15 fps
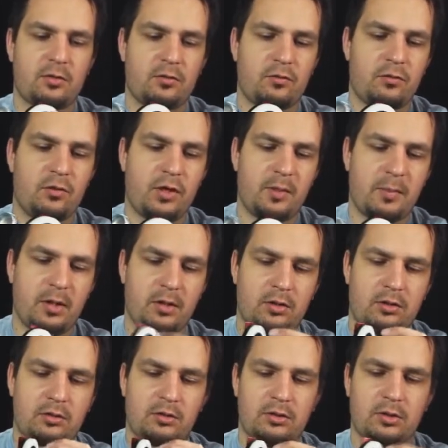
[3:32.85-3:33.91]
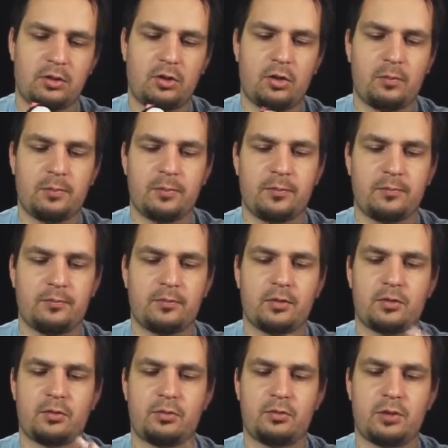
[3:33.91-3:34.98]
fully metal knob,
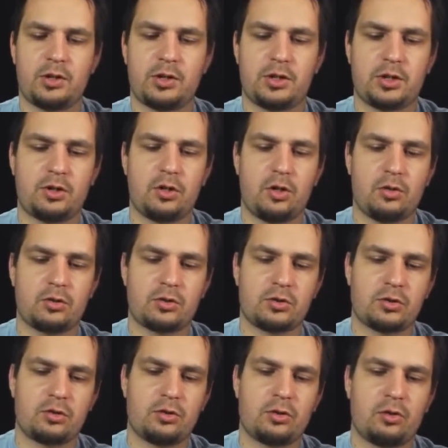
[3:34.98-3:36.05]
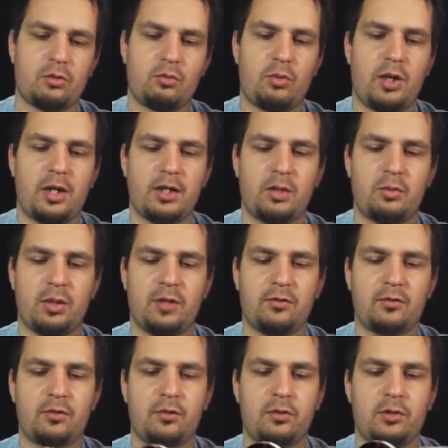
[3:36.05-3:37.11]
which goes right the way
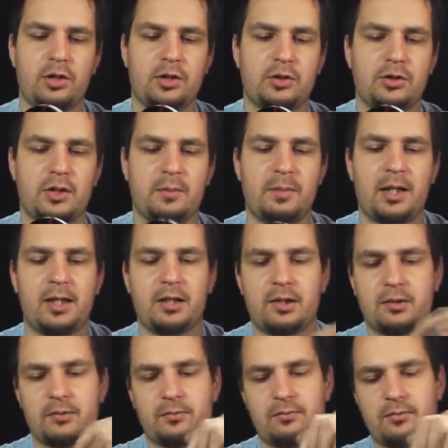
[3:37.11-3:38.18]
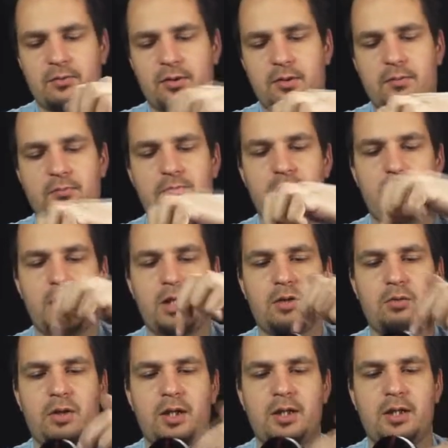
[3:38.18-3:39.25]
through into the back.
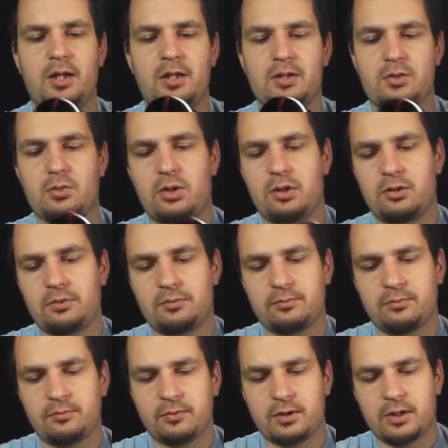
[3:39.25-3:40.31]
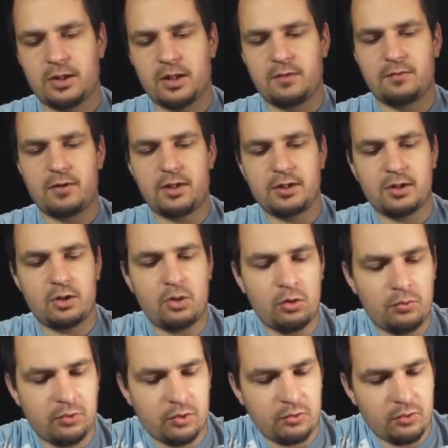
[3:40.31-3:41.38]
Metal right here as well. In fact, the
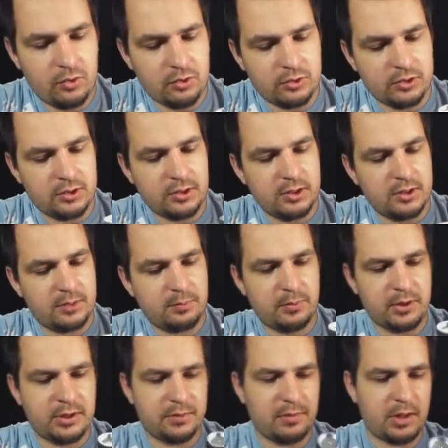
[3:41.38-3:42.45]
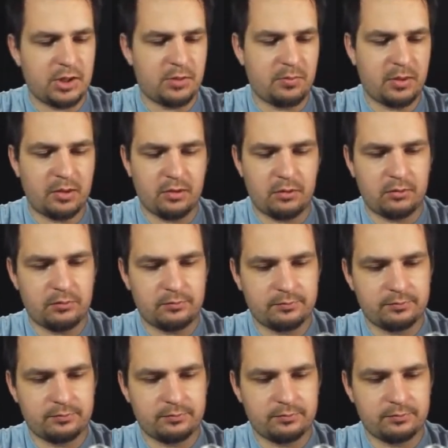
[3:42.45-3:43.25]
whole follow focus is pretty much metal,